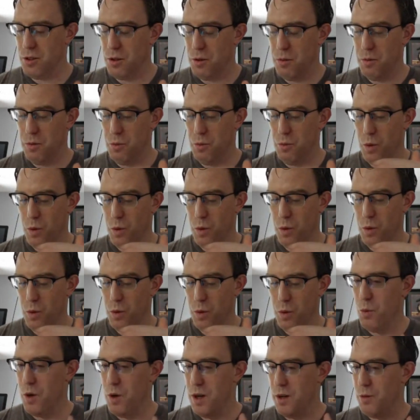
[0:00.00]

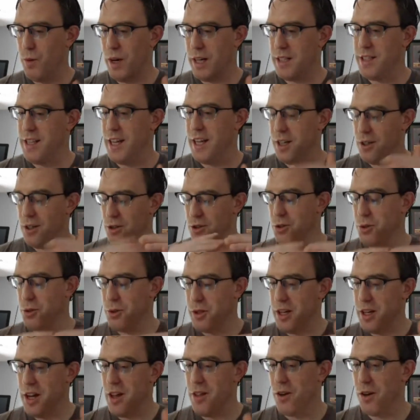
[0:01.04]
one rectangle
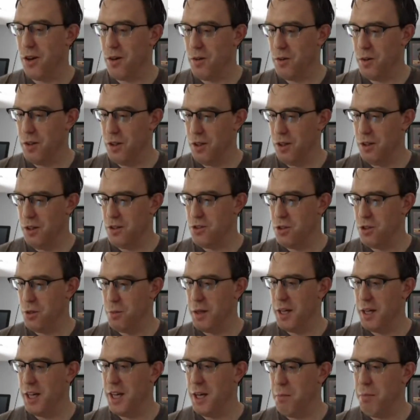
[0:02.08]
to another,
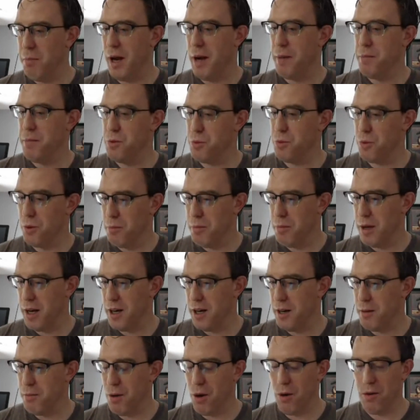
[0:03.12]
assuming heat pipes were embedded
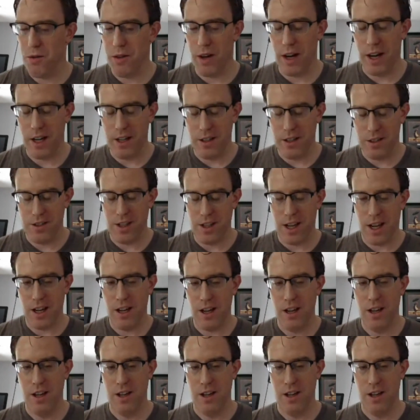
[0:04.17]
in both, and I could say,